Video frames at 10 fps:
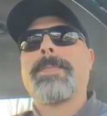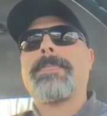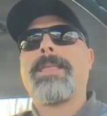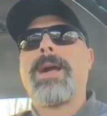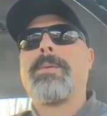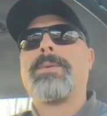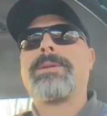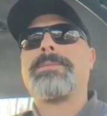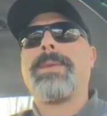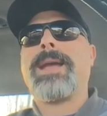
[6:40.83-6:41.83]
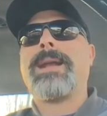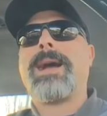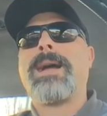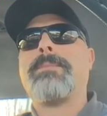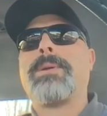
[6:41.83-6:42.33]
that was made
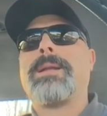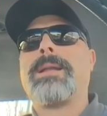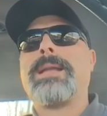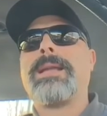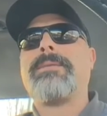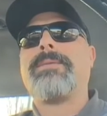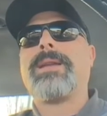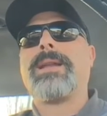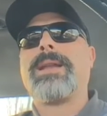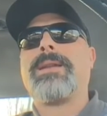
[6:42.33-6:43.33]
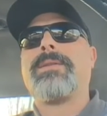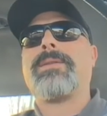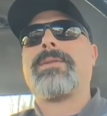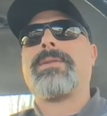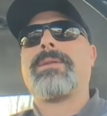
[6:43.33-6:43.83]
I believe in
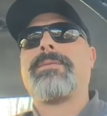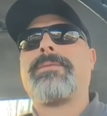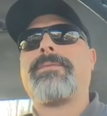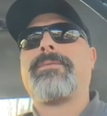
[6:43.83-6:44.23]
either the